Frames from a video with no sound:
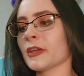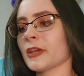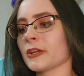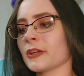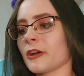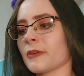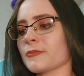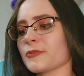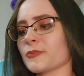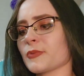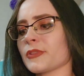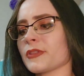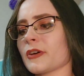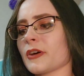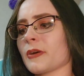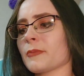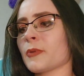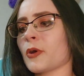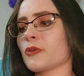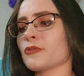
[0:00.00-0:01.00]
Comes with
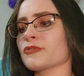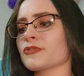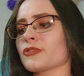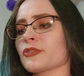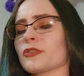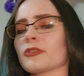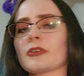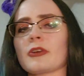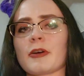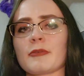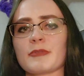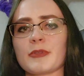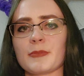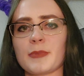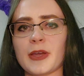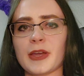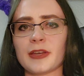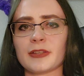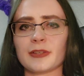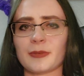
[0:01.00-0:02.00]
a poster of the
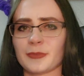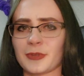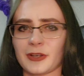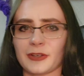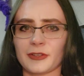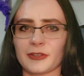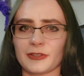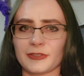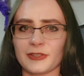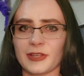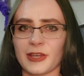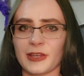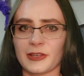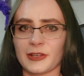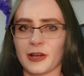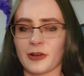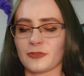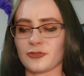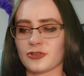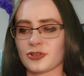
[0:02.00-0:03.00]
band. I'm not going to take it
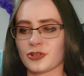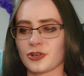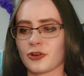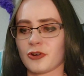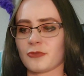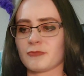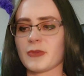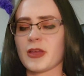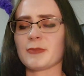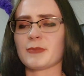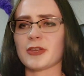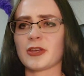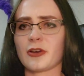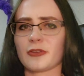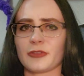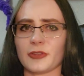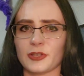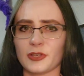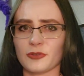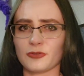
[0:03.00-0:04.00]
out and show. Maybe
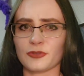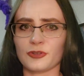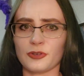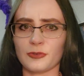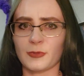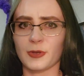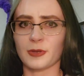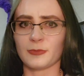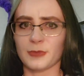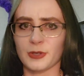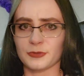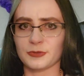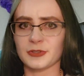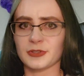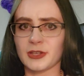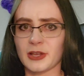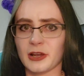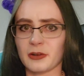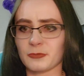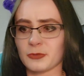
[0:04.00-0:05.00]
on the YouTube
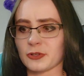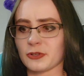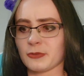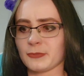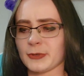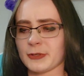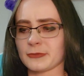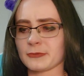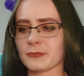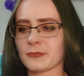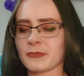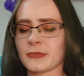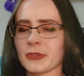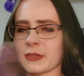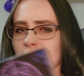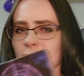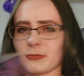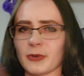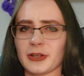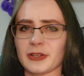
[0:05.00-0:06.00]
community I will, but
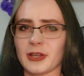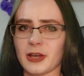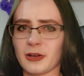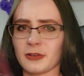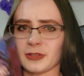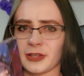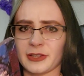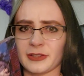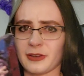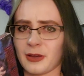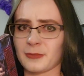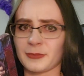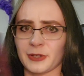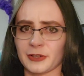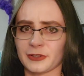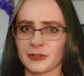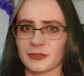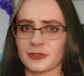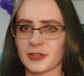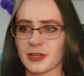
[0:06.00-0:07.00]
right now, like, I'm not
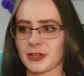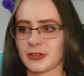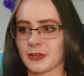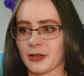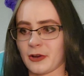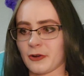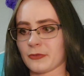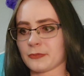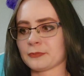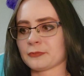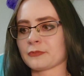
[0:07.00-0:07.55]
going to take it out.